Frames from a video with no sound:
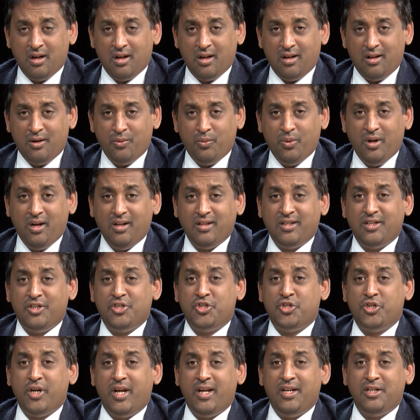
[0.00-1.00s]
The world has
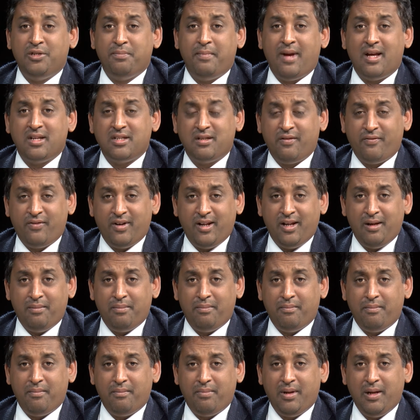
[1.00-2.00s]
changed massively.
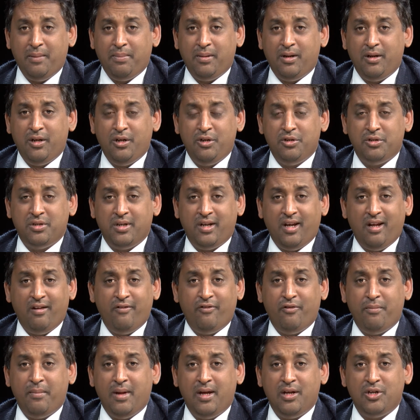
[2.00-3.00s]
People are using
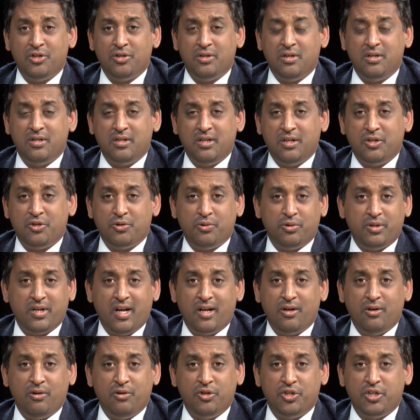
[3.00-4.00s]
information and digital
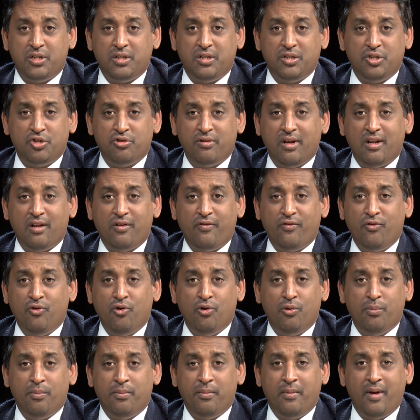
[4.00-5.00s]
technology to
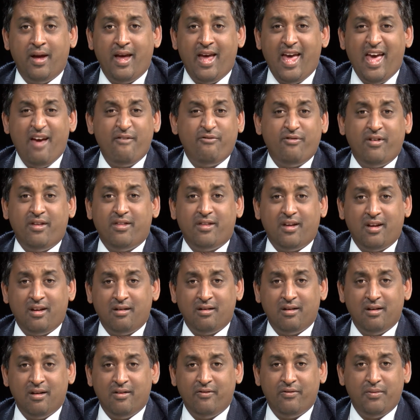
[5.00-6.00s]
transform everything,
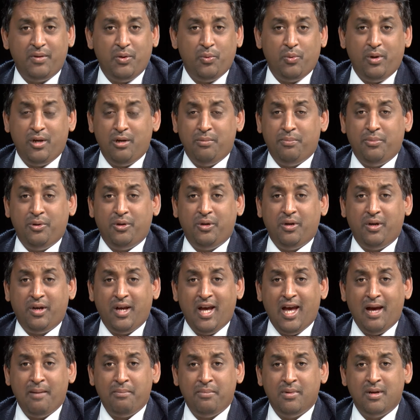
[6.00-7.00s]
from the way you book a
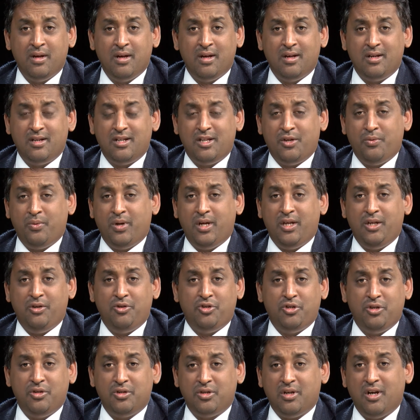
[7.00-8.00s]
cab to the way you
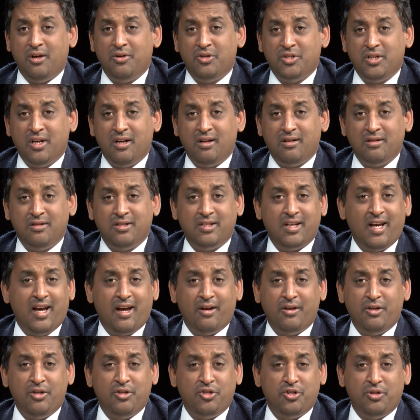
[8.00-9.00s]
choose a hotel to how
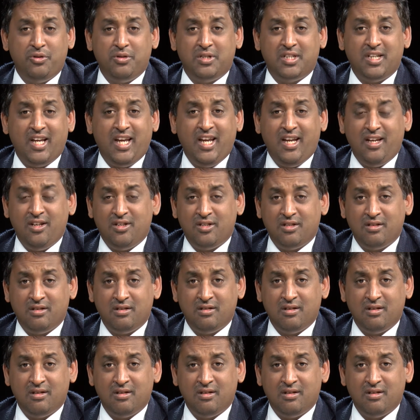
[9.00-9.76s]
you choose to eat.